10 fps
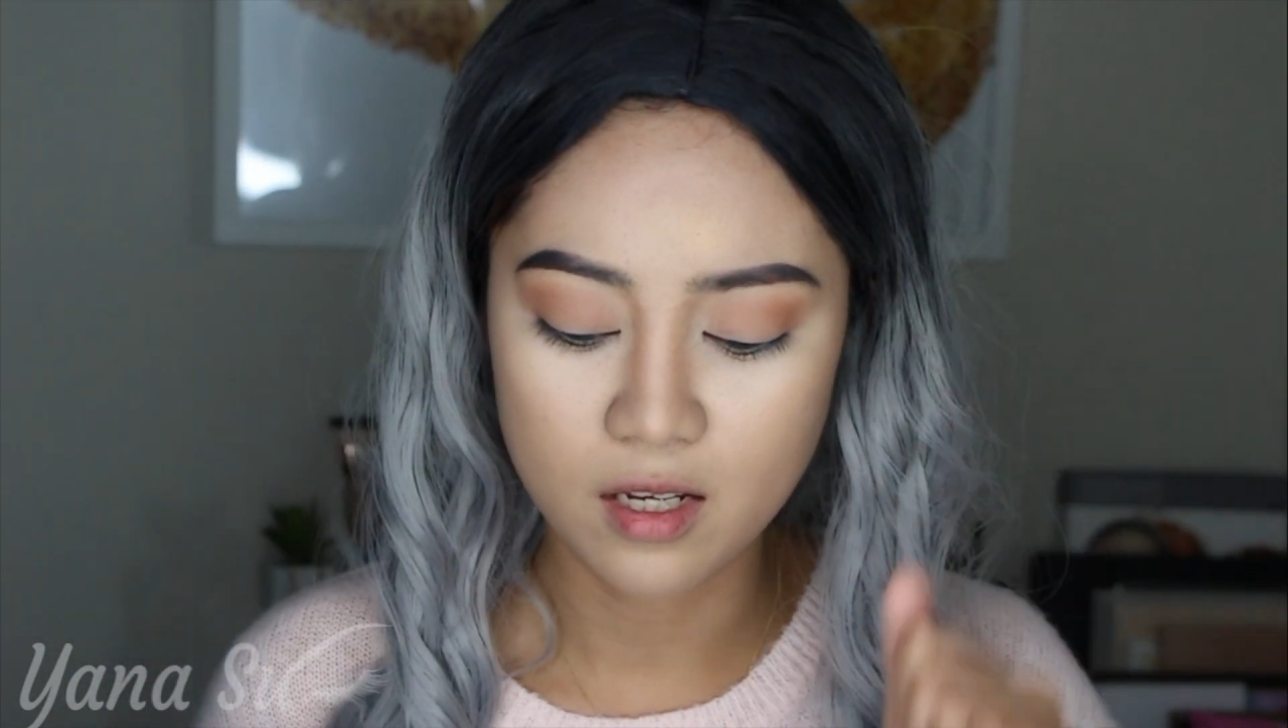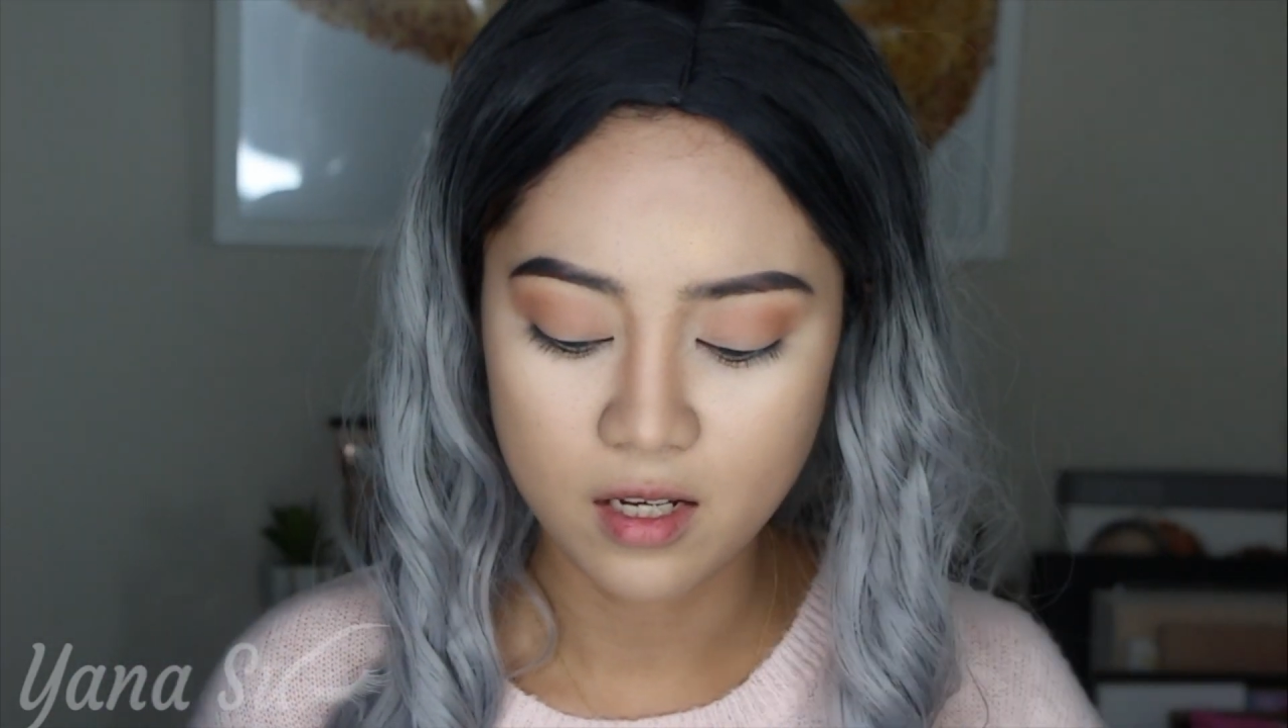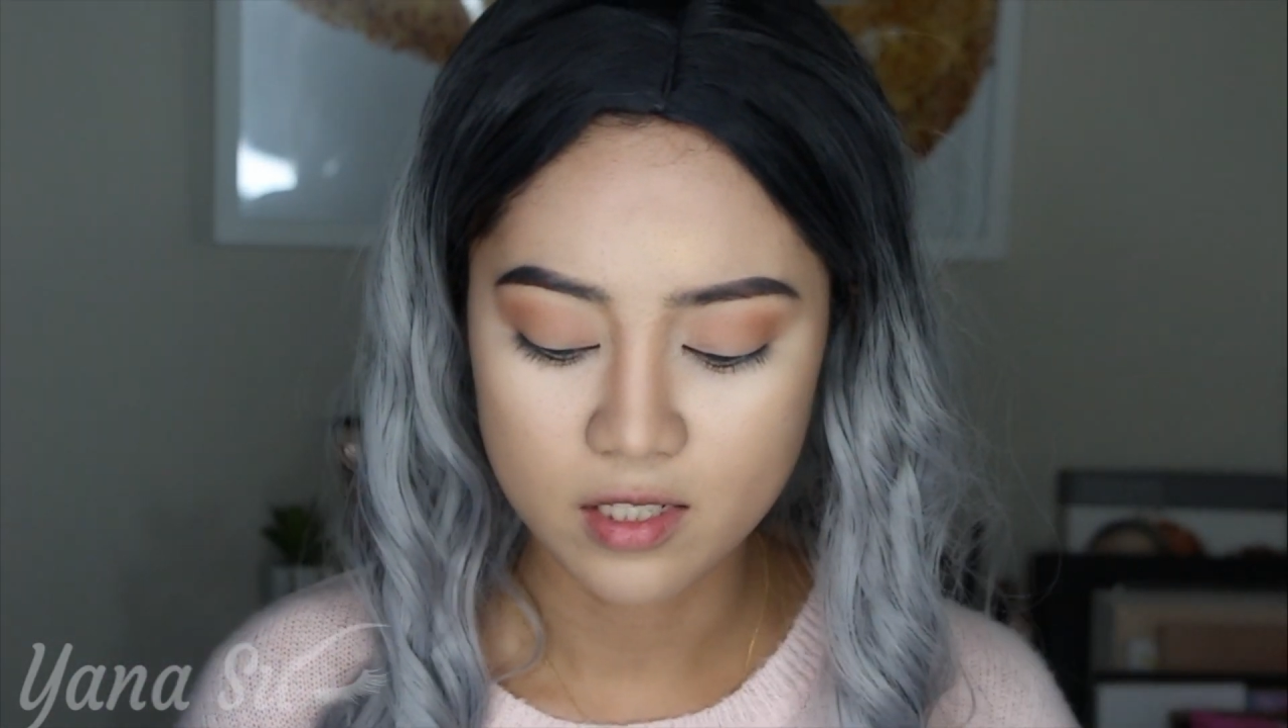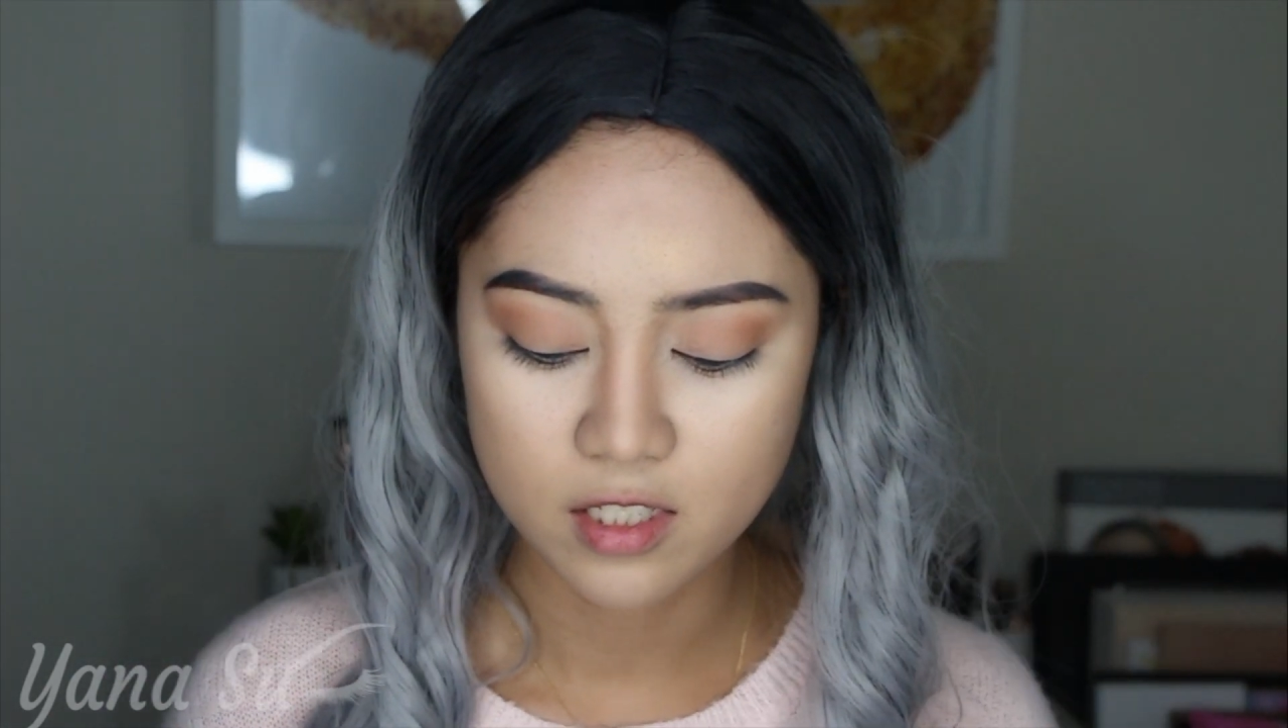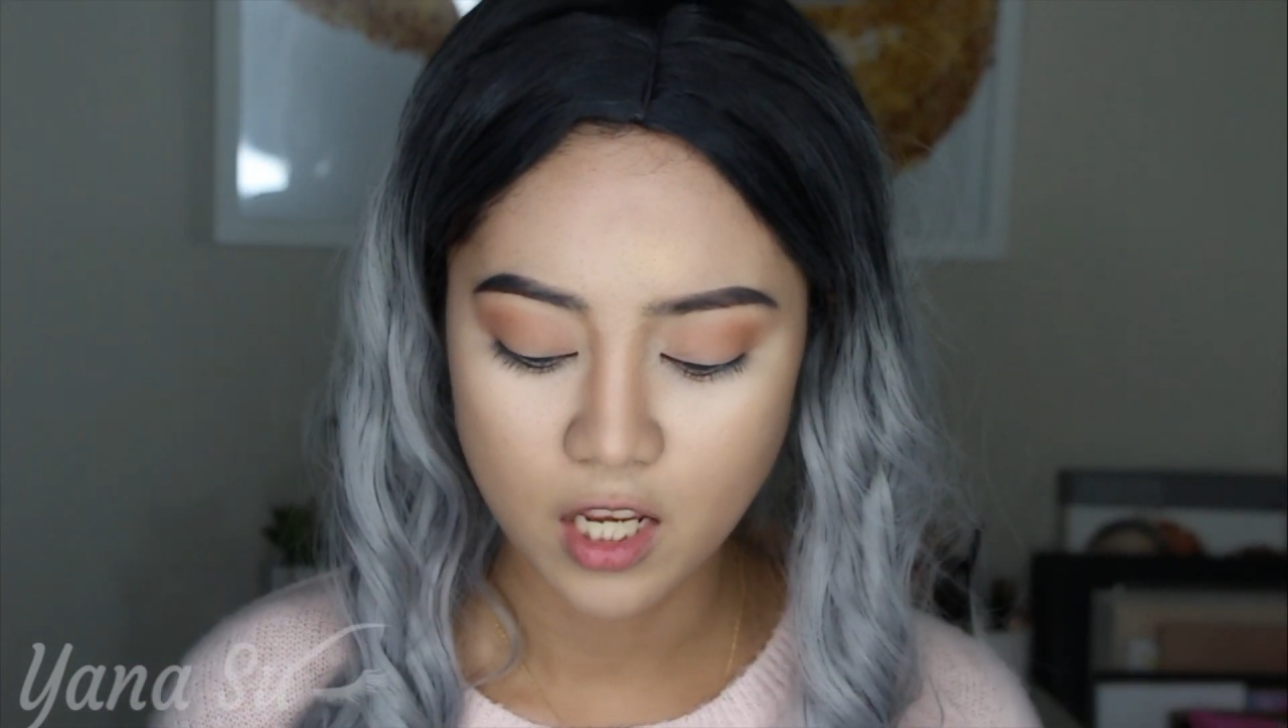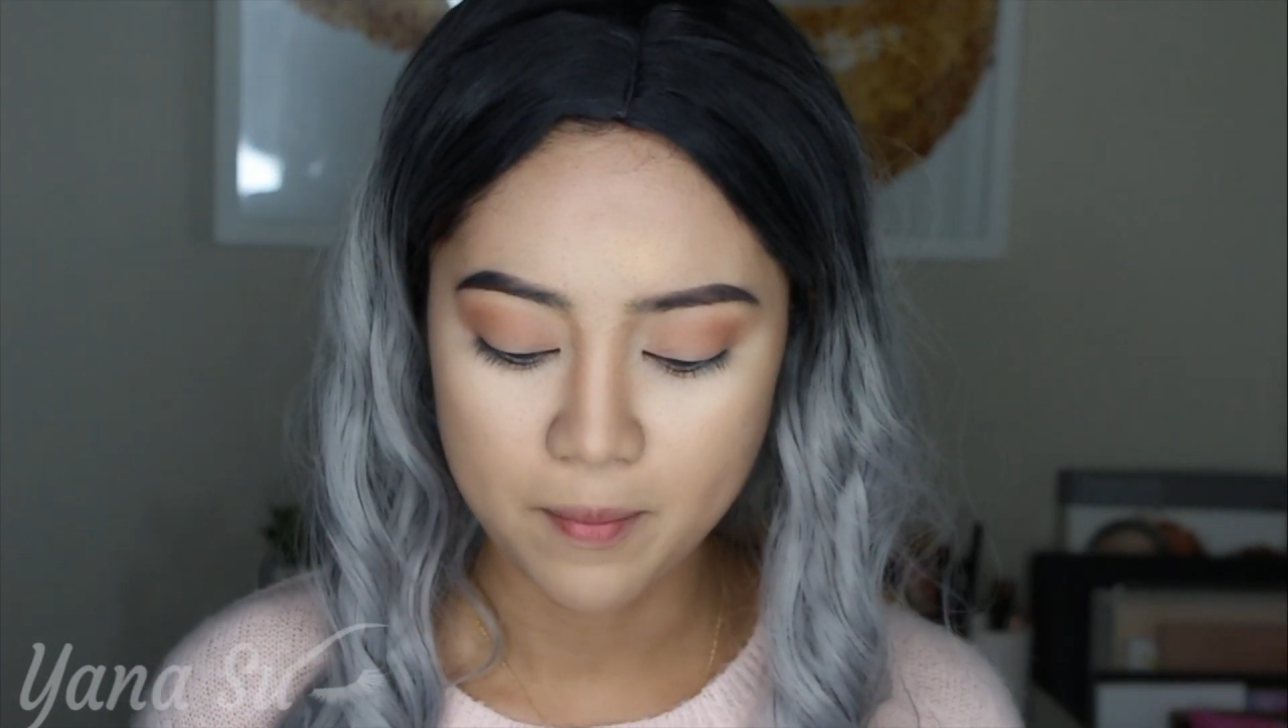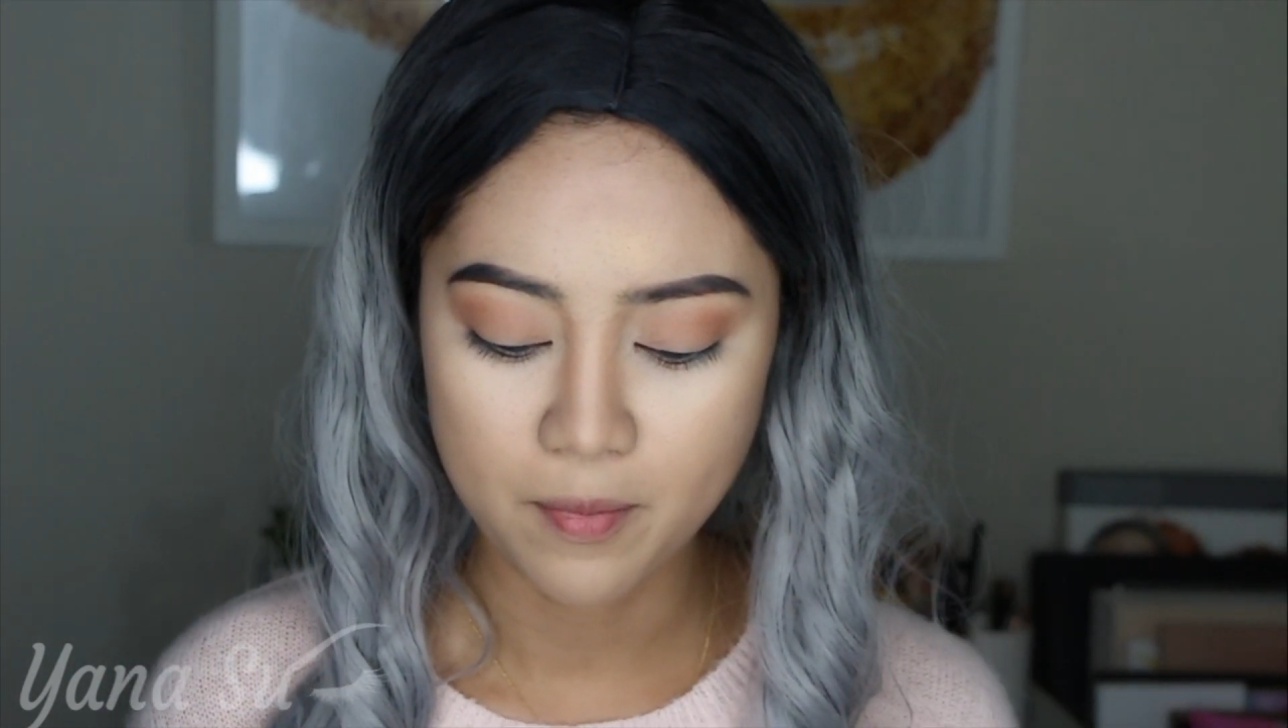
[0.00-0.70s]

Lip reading: on top